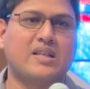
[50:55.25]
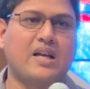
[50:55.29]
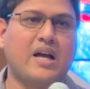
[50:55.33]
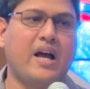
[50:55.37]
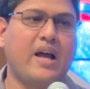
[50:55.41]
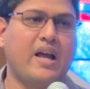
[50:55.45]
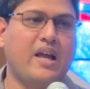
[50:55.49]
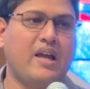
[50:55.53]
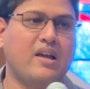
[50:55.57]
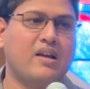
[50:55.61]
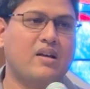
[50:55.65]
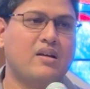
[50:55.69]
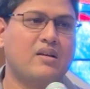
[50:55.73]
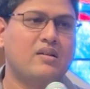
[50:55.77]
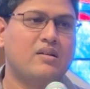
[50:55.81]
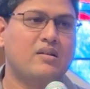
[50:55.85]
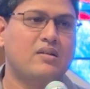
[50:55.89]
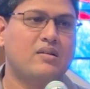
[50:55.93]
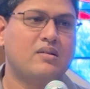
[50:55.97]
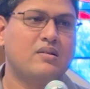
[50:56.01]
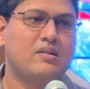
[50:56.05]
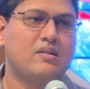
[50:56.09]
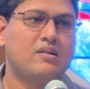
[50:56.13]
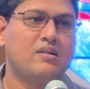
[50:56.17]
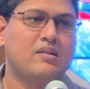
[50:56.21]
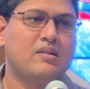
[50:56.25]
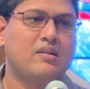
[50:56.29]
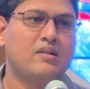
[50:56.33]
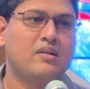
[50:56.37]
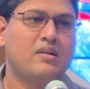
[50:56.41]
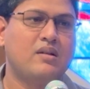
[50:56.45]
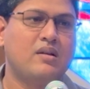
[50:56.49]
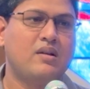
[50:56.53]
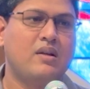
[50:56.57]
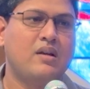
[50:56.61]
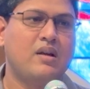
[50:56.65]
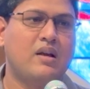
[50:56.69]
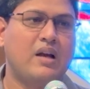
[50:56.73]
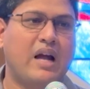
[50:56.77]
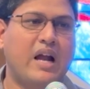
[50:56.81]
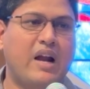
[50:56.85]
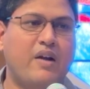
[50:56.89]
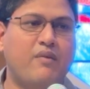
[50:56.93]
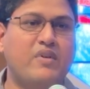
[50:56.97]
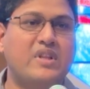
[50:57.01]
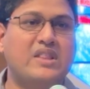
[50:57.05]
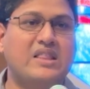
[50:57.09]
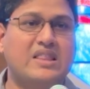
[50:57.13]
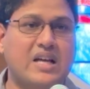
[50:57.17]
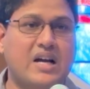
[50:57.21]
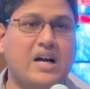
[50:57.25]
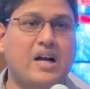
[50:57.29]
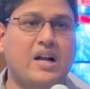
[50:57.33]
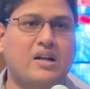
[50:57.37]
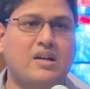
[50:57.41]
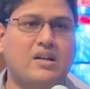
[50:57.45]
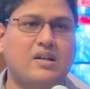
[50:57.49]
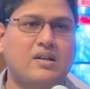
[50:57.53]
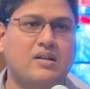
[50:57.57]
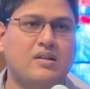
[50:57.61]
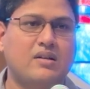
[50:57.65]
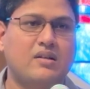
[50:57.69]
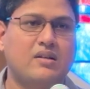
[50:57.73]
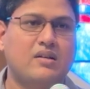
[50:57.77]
I. And with that,